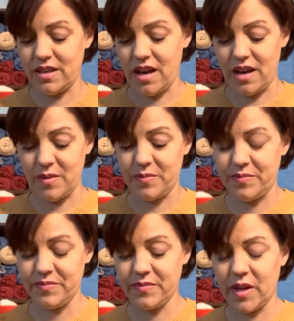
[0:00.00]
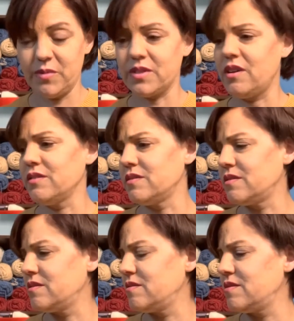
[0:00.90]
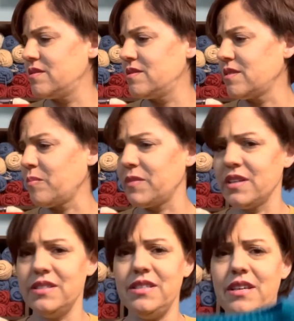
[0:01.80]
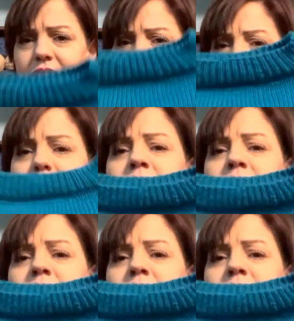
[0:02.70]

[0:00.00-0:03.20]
It was called something DK.